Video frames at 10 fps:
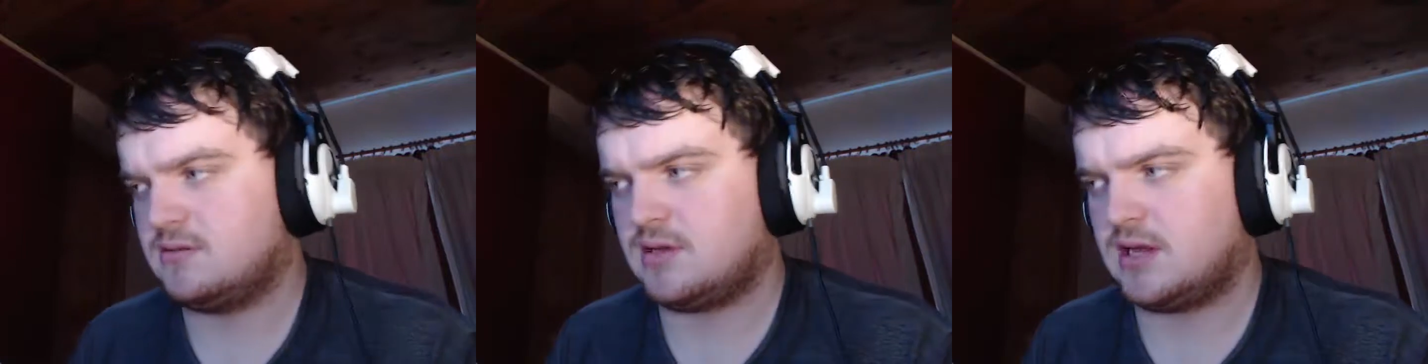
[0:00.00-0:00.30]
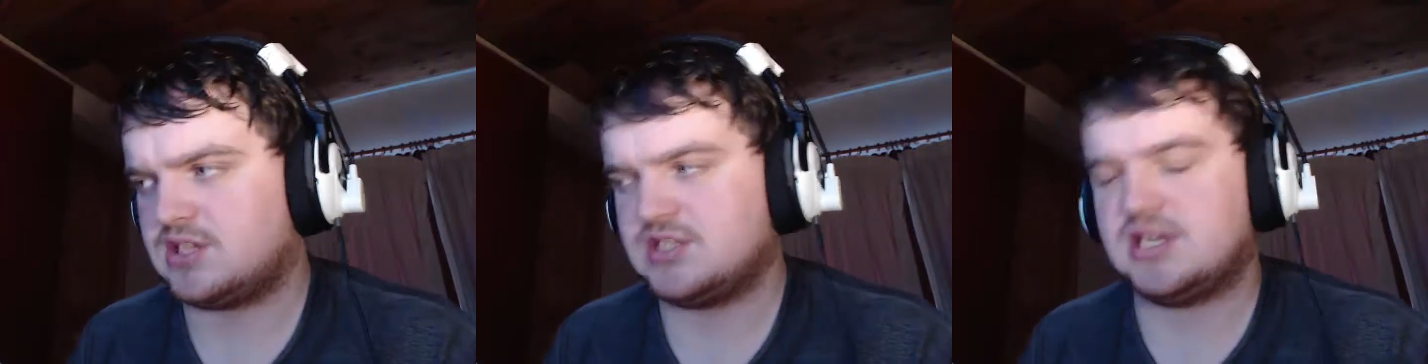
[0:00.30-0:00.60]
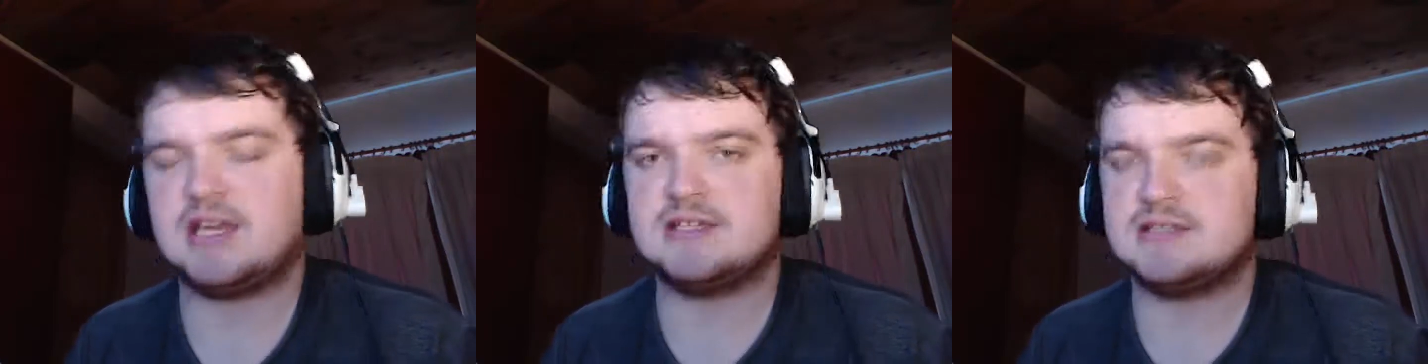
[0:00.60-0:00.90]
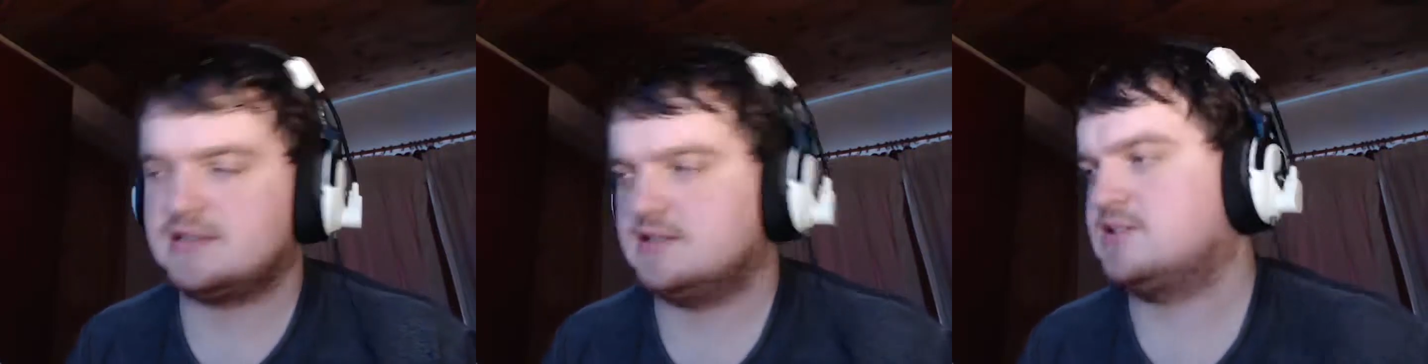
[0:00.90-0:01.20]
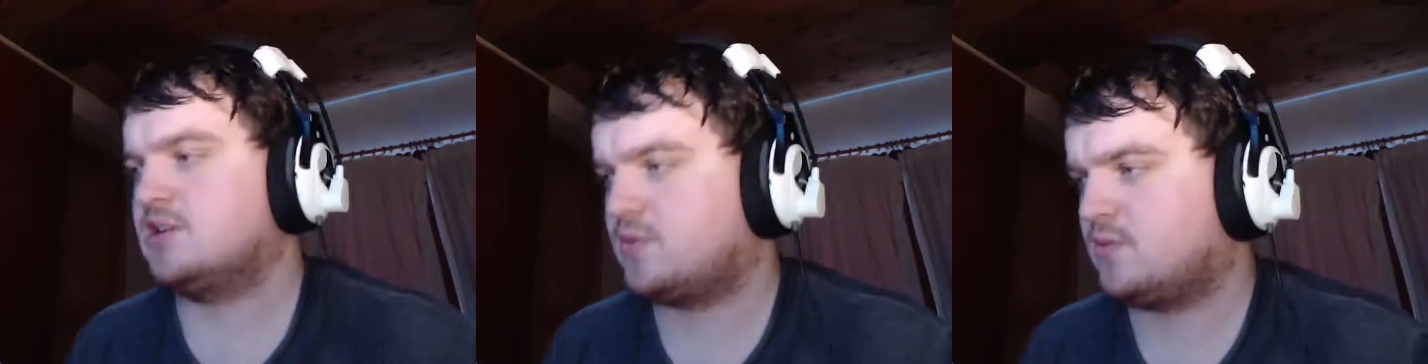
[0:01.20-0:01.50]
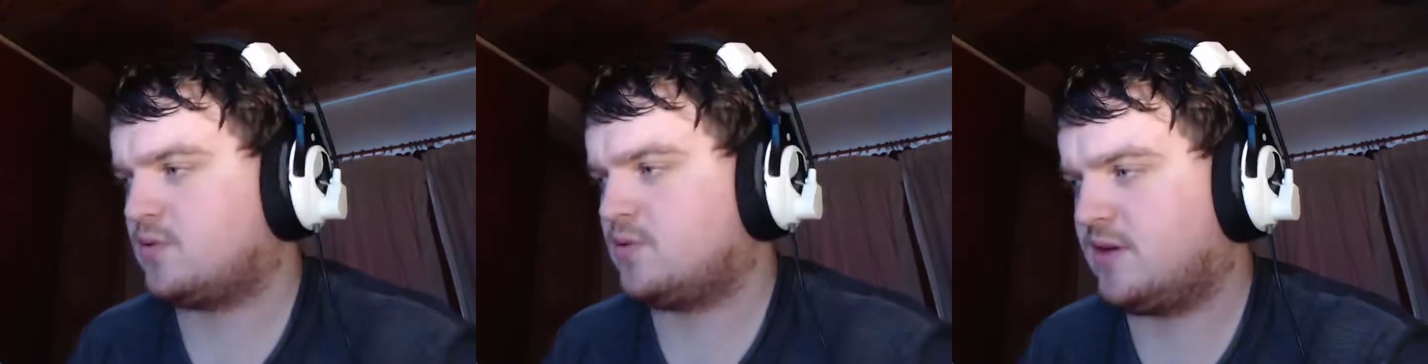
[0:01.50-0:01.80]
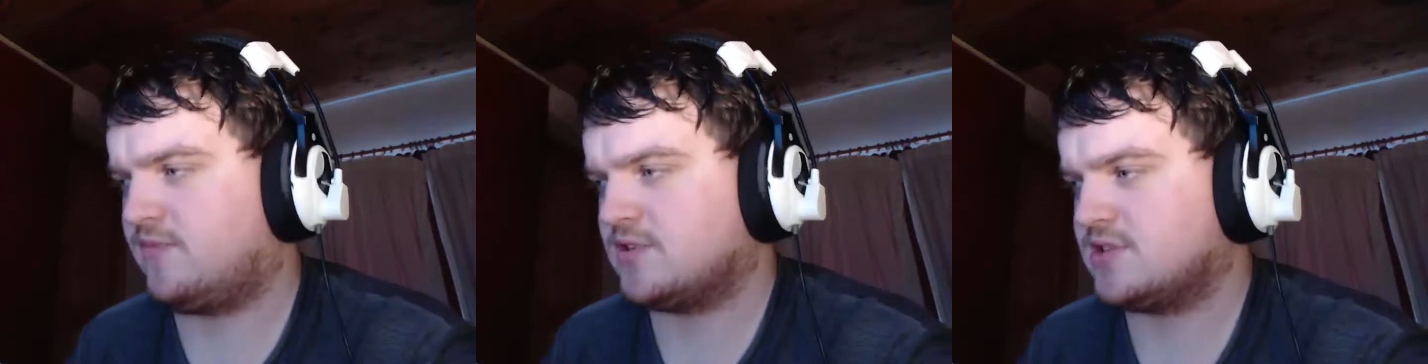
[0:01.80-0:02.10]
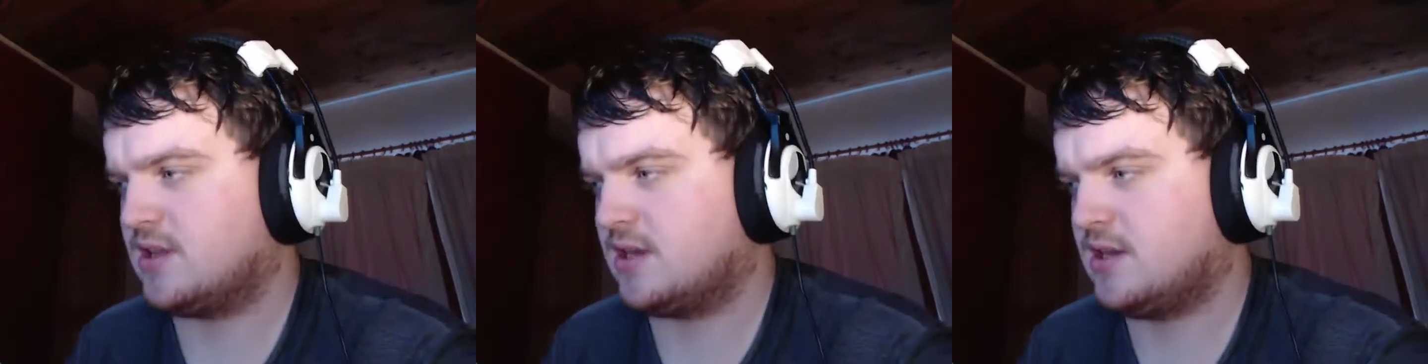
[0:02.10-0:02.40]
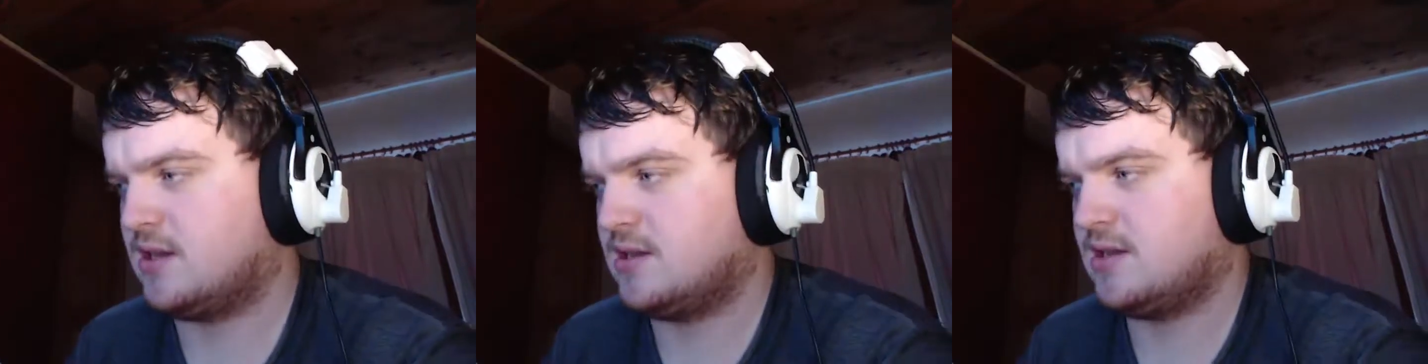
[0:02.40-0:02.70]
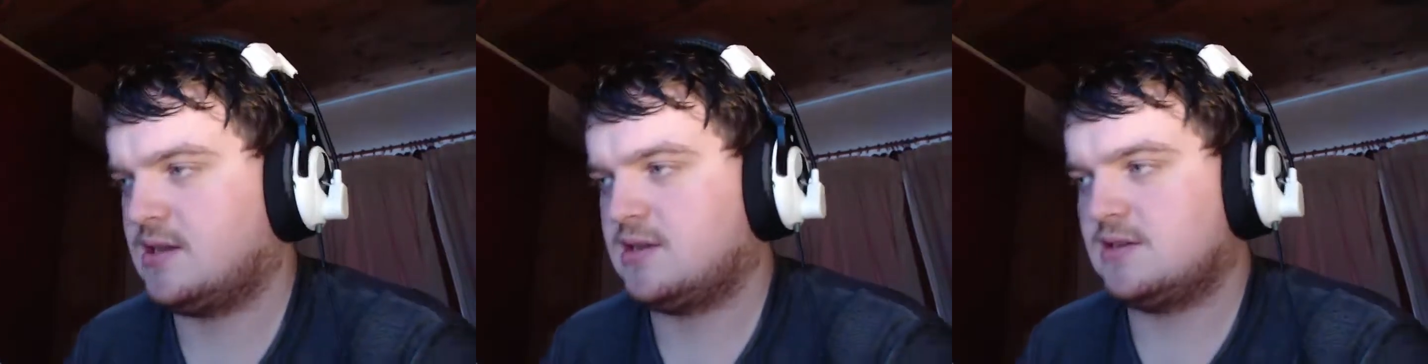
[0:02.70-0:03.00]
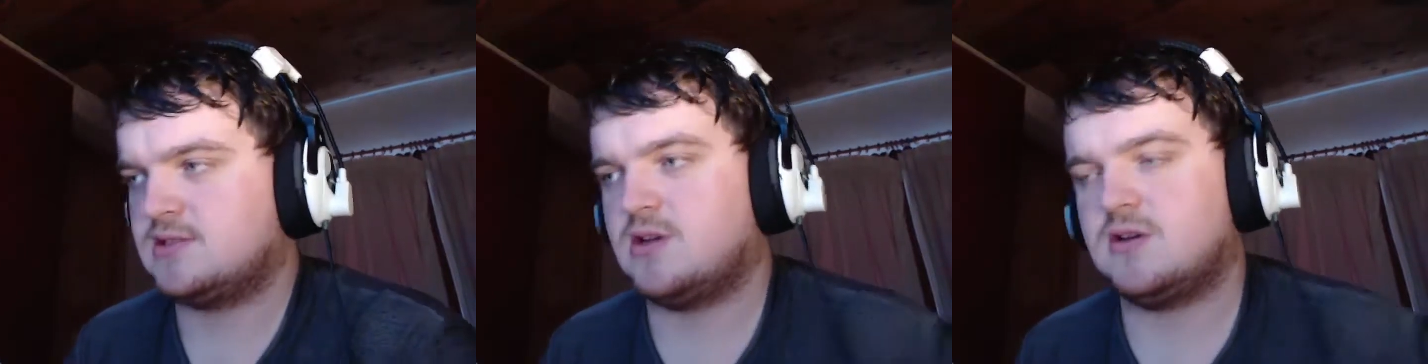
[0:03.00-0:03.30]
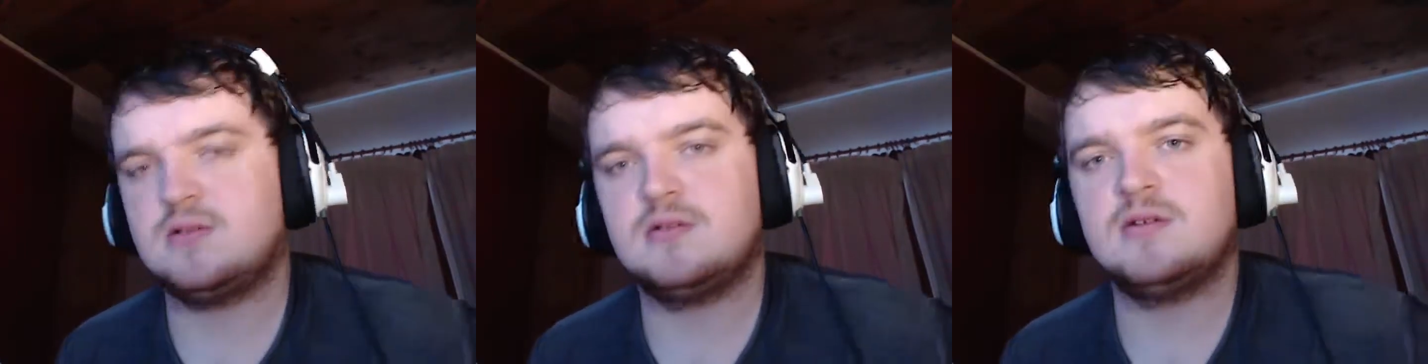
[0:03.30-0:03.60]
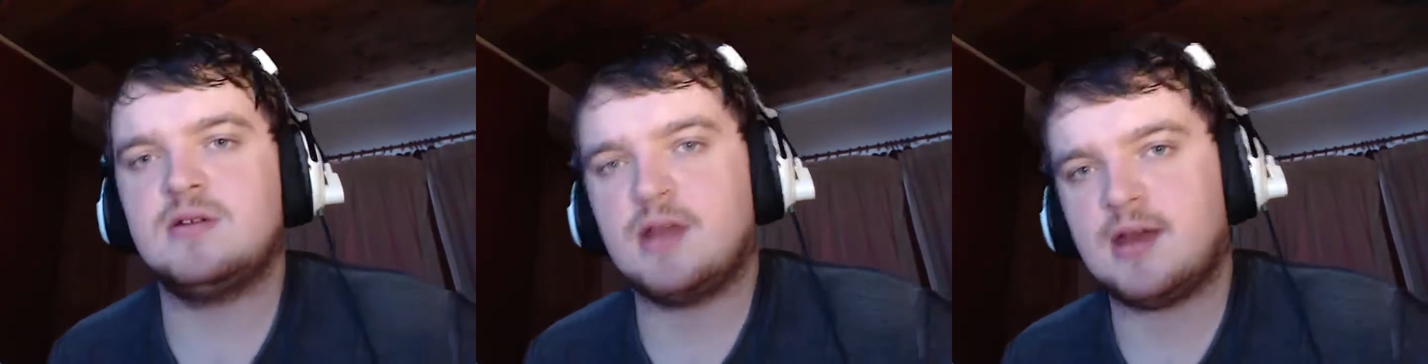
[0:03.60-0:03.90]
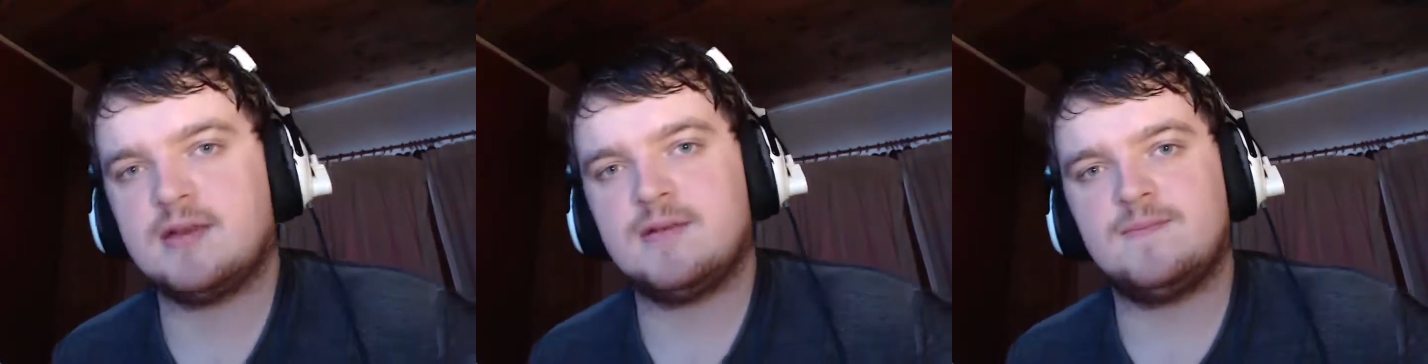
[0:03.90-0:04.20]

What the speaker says: I actually think it is. It's the 21st, I think. So, yeah.